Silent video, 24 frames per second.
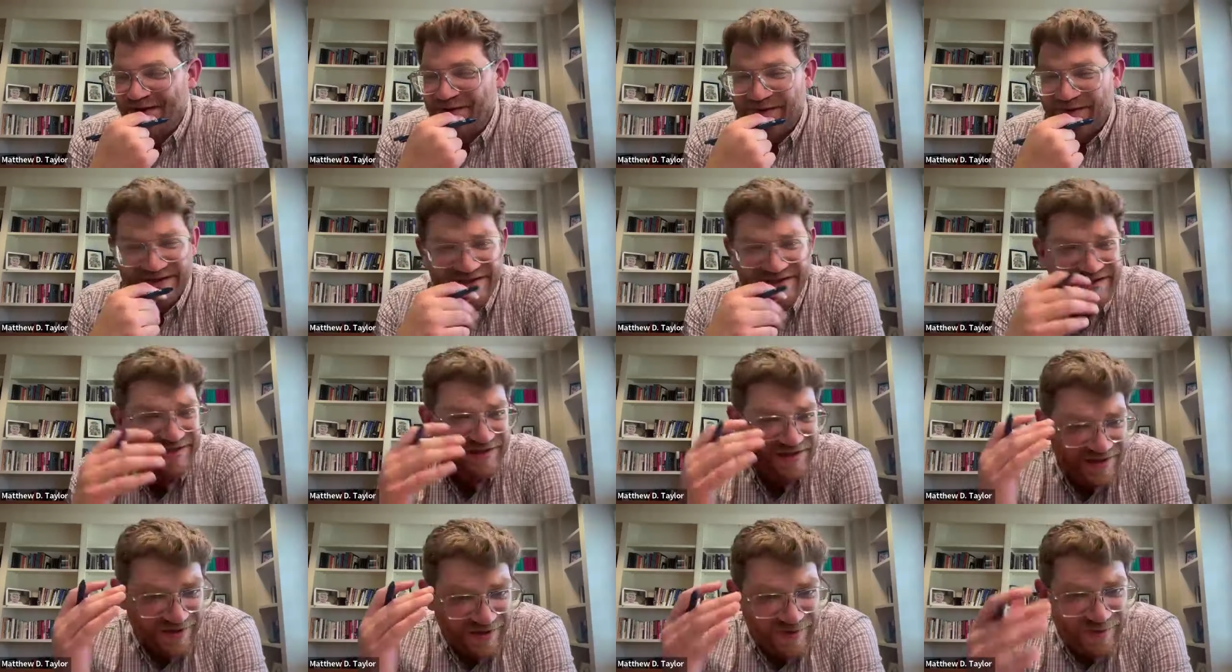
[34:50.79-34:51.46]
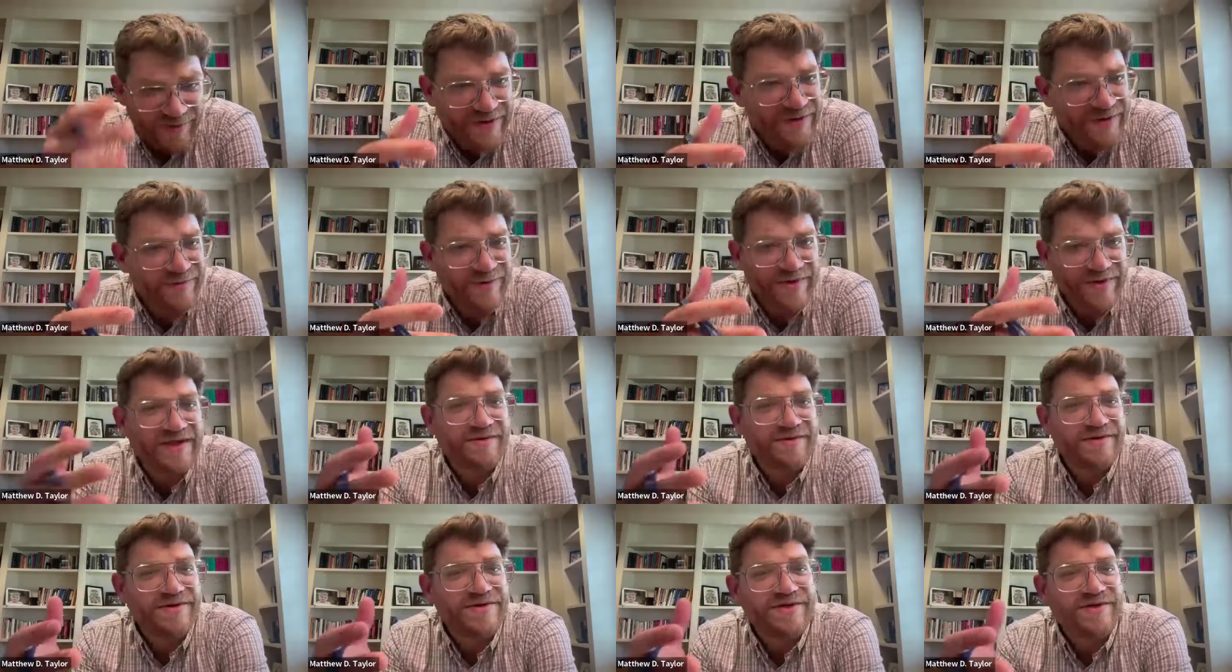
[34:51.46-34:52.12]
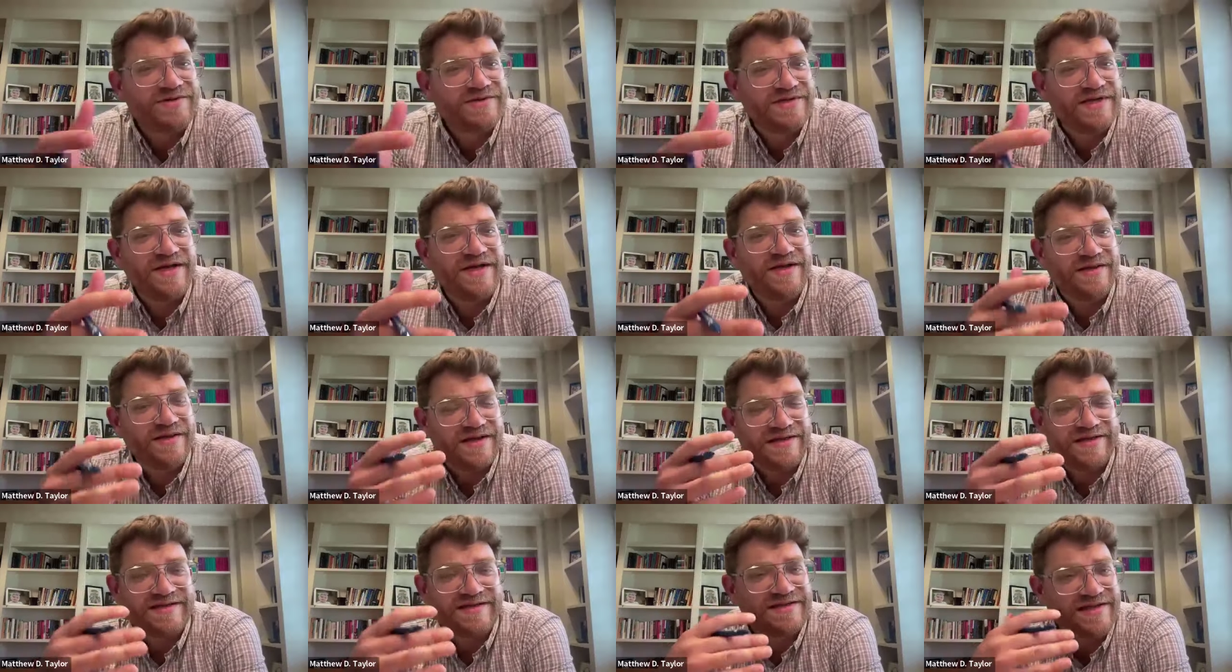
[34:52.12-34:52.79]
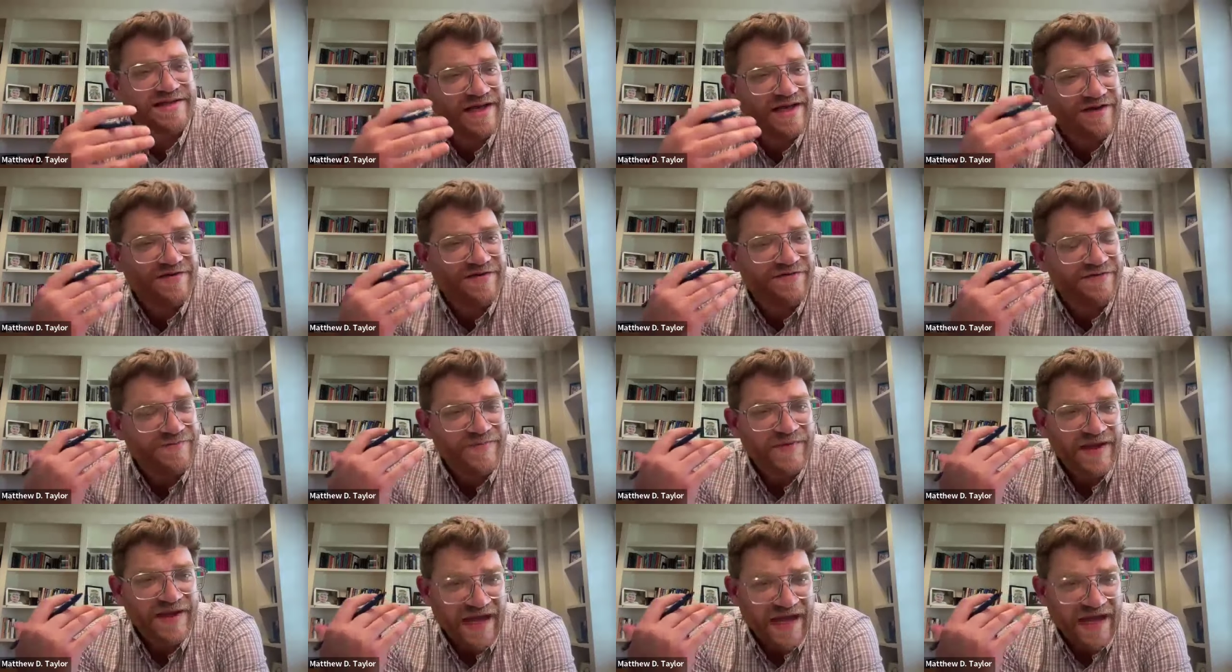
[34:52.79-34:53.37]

was so what, what they would do is they instead of